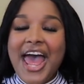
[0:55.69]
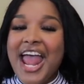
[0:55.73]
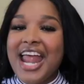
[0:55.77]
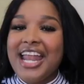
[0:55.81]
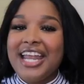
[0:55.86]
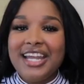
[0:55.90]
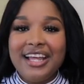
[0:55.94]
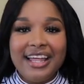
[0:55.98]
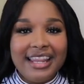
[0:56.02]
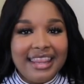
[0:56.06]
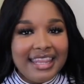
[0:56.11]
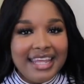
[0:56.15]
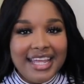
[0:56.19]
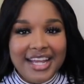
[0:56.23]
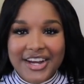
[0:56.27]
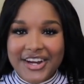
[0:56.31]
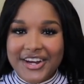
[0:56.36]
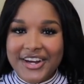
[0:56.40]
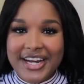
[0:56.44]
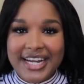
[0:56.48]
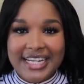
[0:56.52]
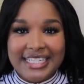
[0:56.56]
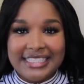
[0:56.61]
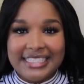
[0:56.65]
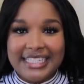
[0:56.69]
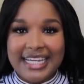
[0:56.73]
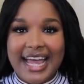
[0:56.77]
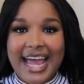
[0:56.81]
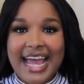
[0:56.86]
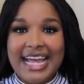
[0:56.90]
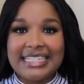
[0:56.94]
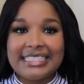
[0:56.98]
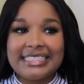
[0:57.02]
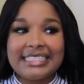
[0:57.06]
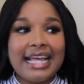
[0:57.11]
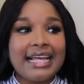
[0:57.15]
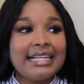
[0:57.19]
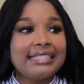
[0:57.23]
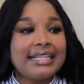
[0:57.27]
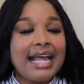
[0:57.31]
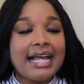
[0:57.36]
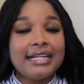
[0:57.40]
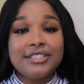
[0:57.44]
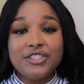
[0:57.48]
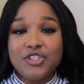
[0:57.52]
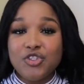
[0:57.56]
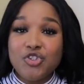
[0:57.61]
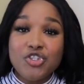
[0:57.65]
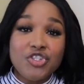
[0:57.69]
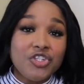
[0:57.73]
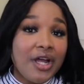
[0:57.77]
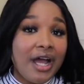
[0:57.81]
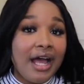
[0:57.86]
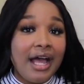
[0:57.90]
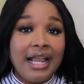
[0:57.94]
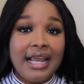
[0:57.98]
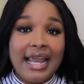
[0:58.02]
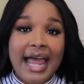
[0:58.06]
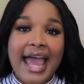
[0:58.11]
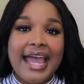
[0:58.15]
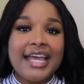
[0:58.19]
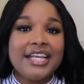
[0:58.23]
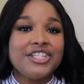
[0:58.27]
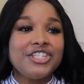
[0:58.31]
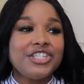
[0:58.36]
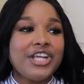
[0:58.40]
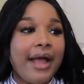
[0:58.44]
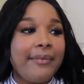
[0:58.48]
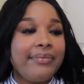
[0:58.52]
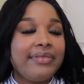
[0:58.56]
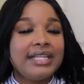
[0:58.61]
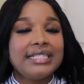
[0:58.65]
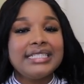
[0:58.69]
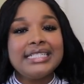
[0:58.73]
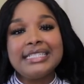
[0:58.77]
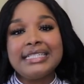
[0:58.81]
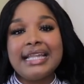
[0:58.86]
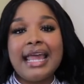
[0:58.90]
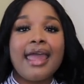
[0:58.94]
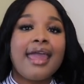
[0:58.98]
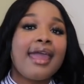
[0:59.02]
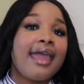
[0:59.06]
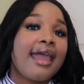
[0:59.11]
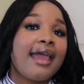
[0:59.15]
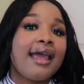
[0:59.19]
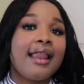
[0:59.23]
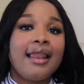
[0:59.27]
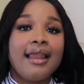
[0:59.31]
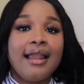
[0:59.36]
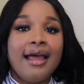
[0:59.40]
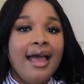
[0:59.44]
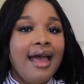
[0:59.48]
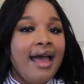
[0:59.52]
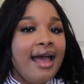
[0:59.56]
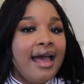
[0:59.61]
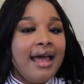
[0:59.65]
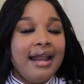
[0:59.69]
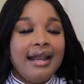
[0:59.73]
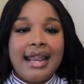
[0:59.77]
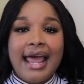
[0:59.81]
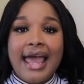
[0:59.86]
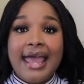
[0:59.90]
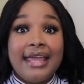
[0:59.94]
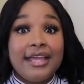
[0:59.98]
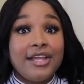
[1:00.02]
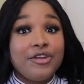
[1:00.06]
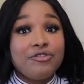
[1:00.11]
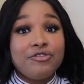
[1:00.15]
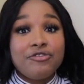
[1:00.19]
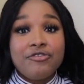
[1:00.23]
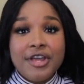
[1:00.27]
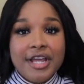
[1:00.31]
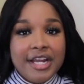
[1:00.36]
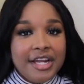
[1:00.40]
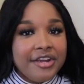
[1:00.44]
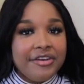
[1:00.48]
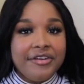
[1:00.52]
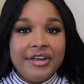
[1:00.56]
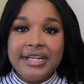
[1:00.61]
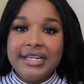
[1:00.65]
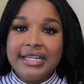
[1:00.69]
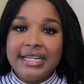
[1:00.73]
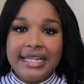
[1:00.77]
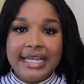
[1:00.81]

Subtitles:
Nothing crazy, guys, because as usual, I shop the sale like really, really